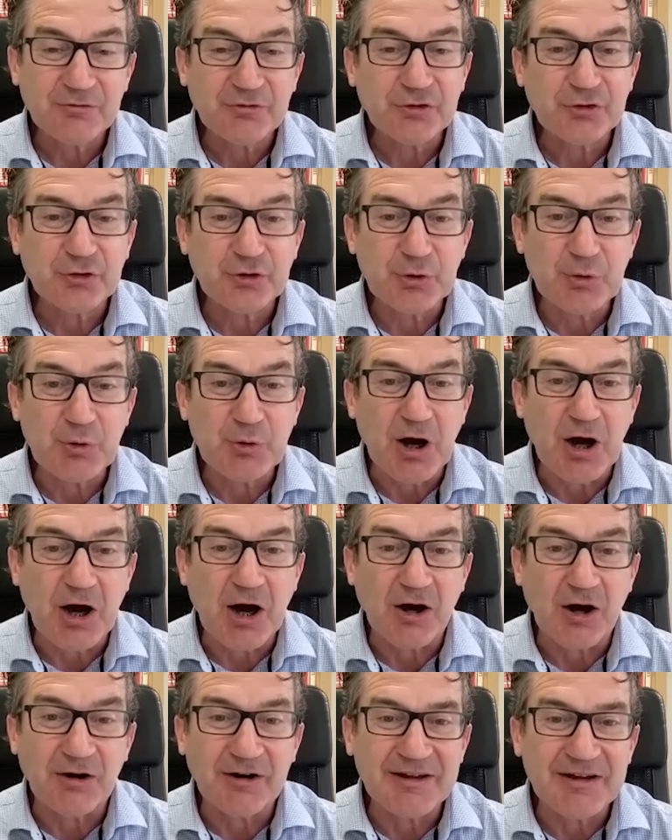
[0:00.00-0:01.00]
To
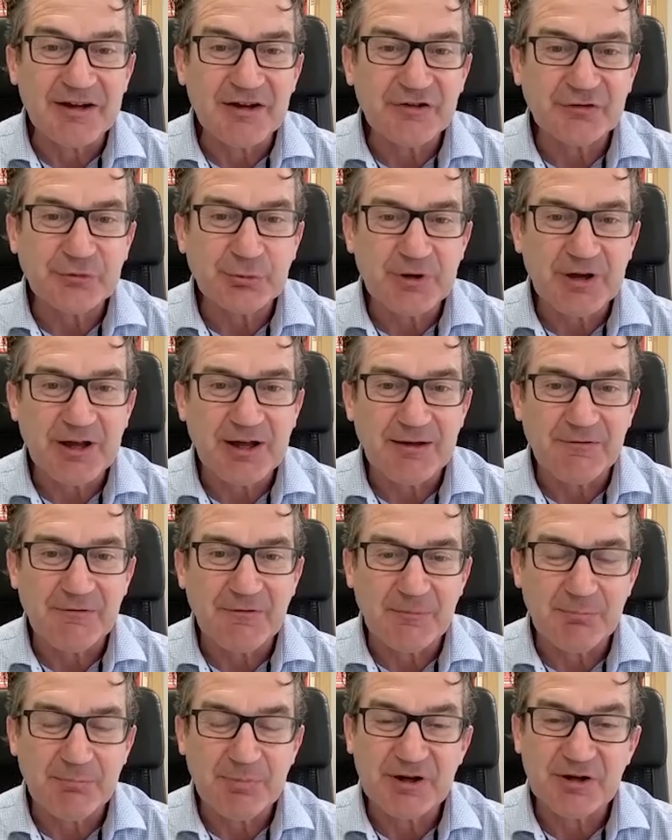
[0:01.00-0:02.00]
our east, we
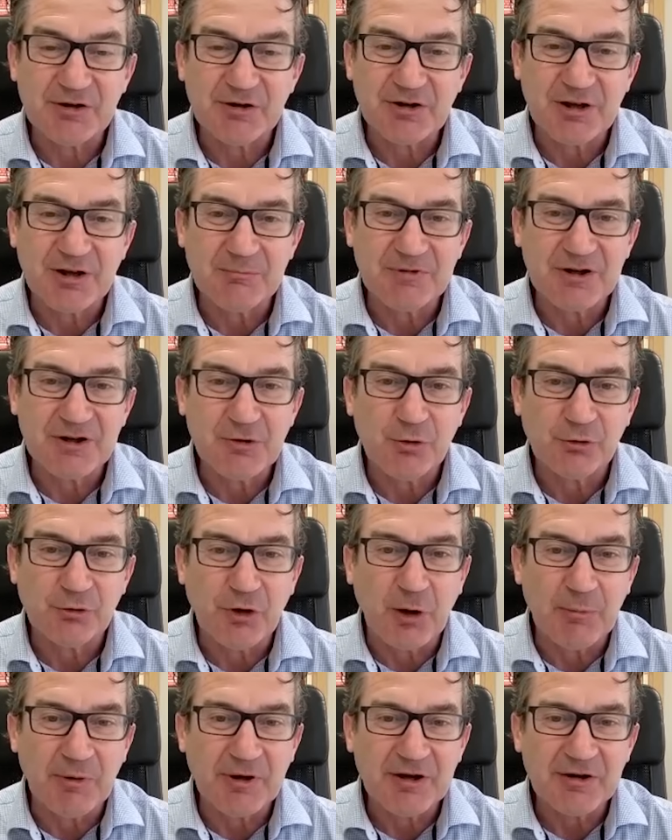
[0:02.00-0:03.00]
have a peer company
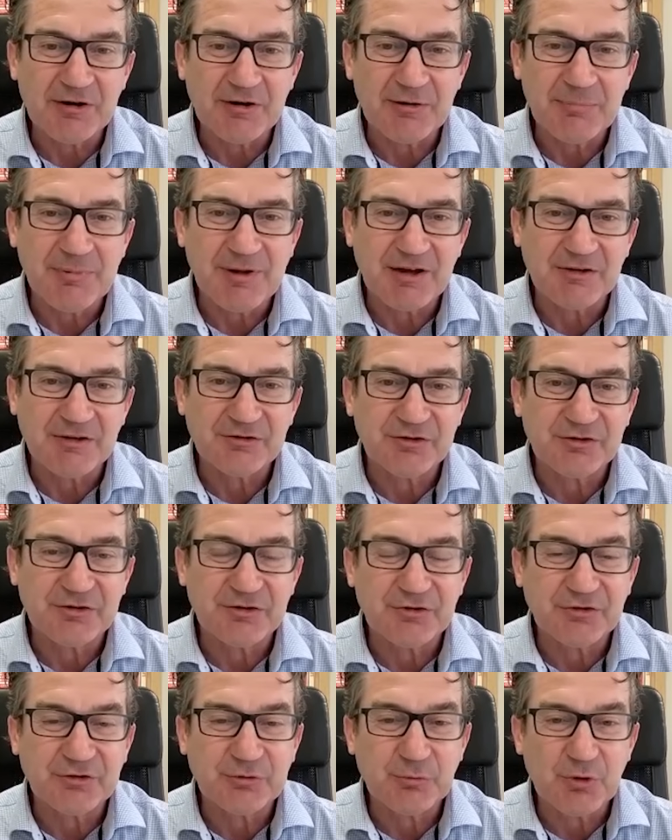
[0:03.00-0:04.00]
called Omega about to
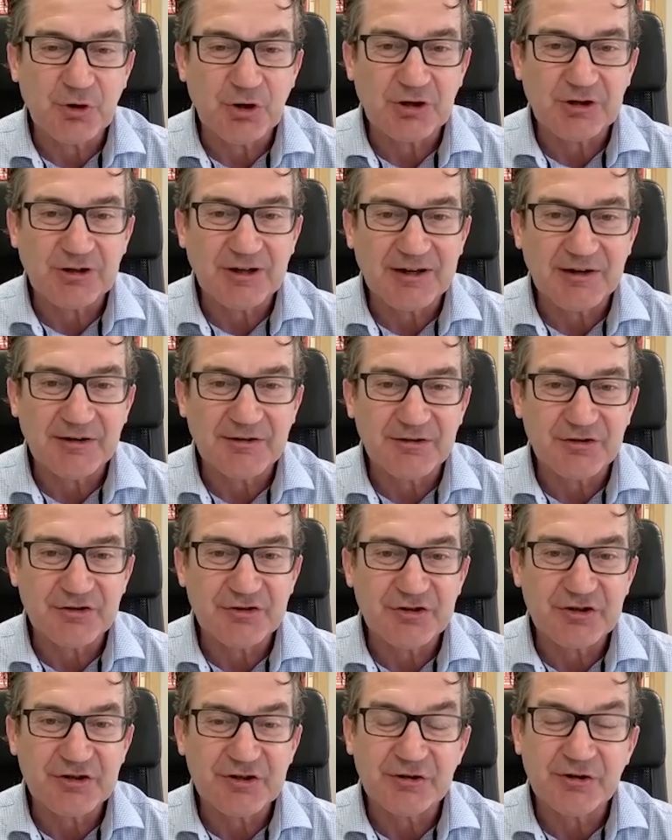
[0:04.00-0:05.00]
do some work later
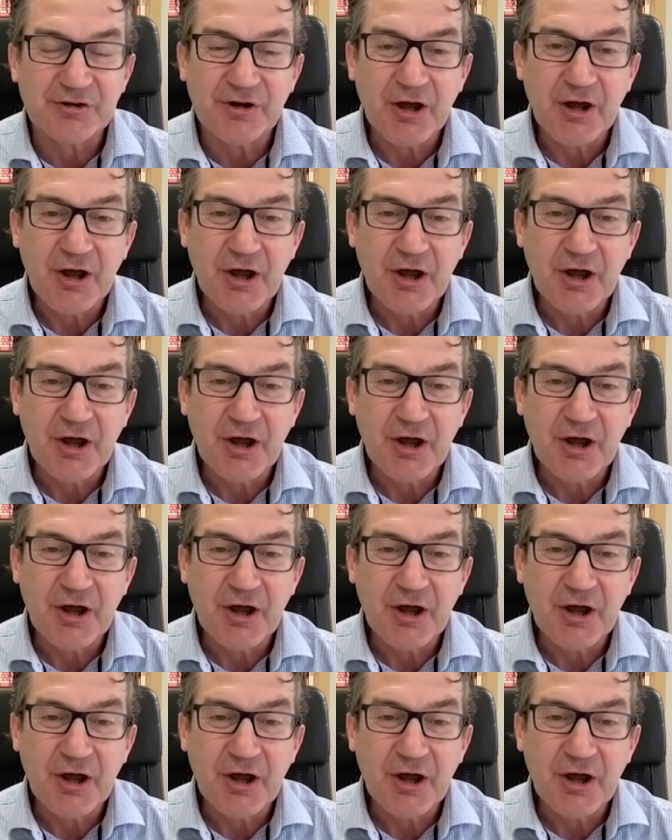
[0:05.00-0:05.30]
this year.